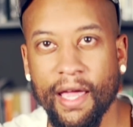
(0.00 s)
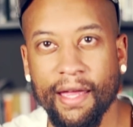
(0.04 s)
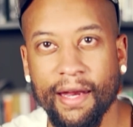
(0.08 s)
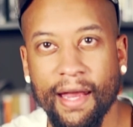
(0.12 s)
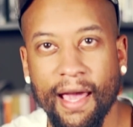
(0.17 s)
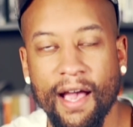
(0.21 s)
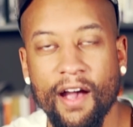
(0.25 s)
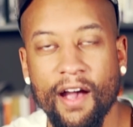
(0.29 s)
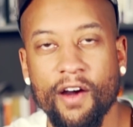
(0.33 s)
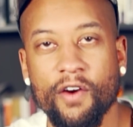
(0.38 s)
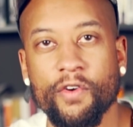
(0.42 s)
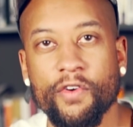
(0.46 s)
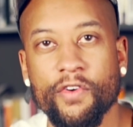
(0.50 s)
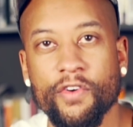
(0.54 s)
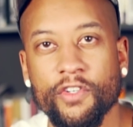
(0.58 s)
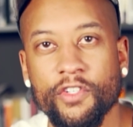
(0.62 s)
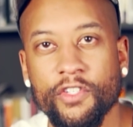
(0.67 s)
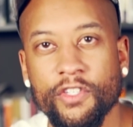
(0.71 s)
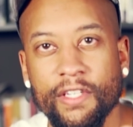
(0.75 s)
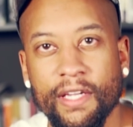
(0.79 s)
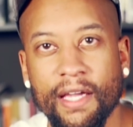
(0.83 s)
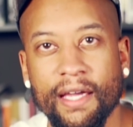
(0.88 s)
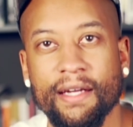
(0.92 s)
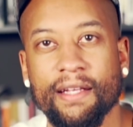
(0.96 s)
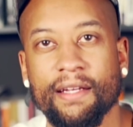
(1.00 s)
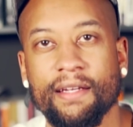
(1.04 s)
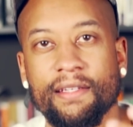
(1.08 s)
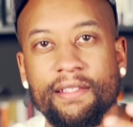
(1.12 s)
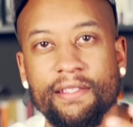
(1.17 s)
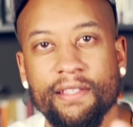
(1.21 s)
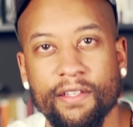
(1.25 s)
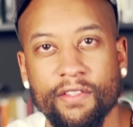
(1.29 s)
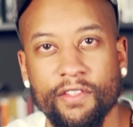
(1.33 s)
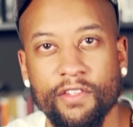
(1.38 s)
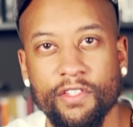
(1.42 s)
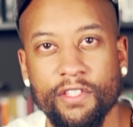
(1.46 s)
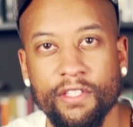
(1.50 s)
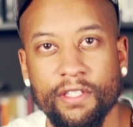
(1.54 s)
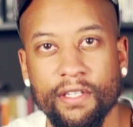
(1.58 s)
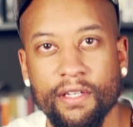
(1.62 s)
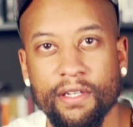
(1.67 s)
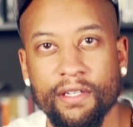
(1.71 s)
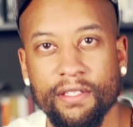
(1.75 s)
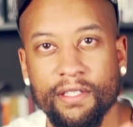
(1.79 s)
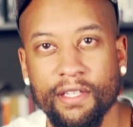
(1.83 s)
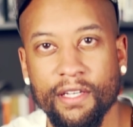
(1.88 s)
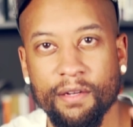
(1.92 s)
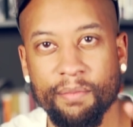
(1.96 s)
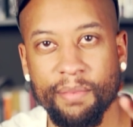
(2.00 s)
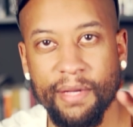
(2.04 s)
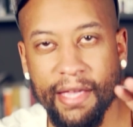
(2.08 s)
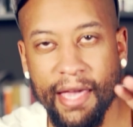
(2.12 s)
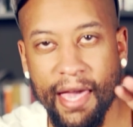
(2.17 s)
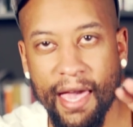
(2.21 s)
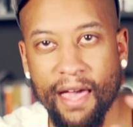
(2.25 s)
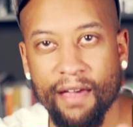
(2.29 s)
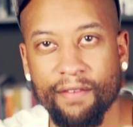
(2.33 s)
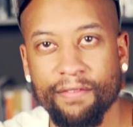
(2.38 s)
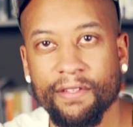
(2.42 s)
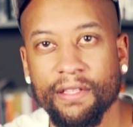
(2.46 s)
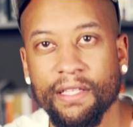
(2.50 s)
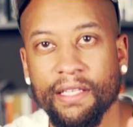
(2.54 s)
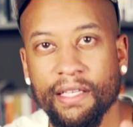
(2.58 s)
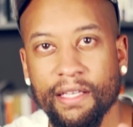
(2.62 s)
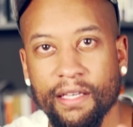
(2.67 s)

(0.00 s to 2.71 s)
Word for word: and how Christianity is understood is going to be heavily